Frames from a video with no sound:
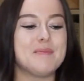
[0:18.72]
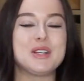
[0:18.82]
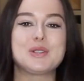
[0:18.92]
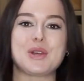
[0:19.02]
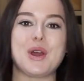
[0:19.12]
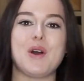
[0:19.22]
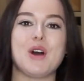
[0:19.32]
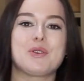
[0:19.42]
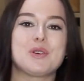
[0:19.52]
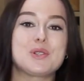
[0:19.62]
So
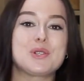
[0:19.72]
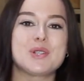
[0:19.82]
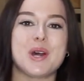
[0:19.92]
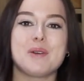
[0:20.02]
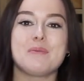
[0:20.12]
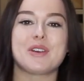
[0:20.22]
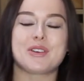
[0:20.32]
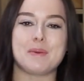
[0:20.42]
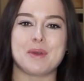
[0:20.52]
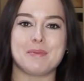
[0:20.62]
I've got so
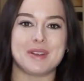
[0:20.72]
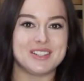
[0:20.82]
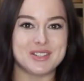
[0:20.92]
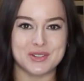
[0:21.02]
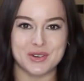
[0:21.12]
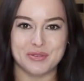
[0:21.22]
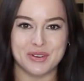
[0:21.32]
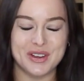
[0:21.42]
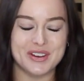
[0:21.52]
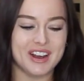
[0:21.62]
much coming up in store
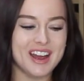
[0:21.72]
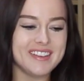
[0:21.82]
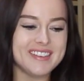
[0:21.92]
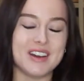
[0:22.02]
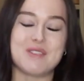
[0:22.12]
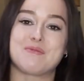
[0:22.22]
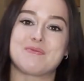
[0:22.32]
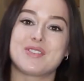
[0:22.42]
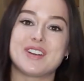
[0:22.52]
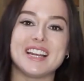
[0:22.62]
for you guys that
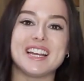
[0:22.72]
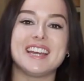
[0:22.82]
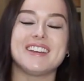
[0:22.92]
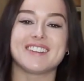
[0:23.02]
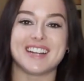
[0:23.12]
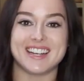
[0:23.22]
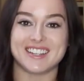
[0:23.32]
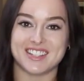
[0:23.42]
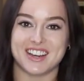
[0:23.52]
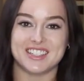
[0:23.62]
I'm really
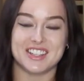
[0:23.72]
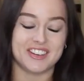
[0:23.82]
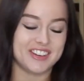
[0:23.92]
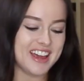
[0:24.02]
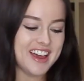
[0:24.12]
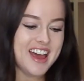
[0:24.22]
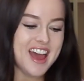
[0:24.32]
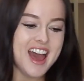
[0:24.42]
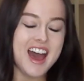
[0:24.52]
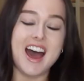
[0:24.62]
excited to share.
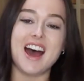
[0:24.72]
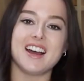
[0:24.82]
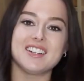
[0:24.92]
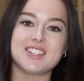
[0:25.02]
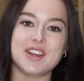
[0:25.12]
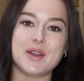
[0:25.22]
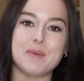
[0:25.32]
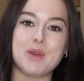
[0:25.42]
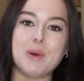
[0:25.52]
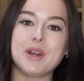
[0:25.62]
And
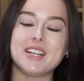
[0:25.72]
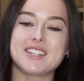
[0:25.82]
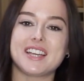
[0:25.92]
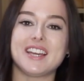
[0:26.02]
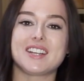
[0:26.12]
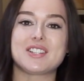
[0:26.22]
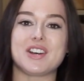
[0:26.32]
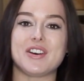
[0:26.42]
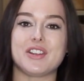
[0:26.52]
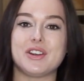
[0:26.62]
I wanted to
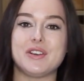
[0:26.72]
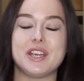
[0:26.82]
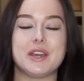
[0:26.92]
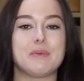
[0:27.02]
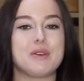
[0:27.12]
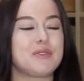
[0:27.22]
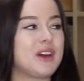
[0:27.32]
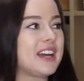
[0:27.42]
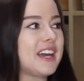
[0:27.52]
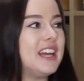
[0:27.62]
kickstart the new year with
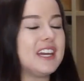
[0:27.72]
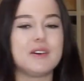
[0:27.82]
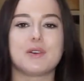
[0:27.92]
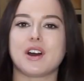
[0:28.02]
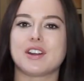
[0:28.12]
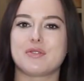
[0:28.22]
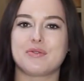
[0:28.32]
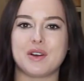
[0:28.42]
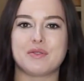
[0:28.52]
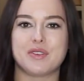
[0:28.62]
like a little kind of
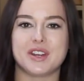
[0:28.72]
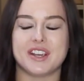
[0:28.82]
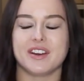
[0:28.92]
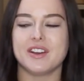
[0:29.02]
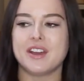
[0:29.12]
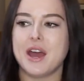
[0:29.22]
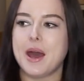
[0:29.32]
fun video.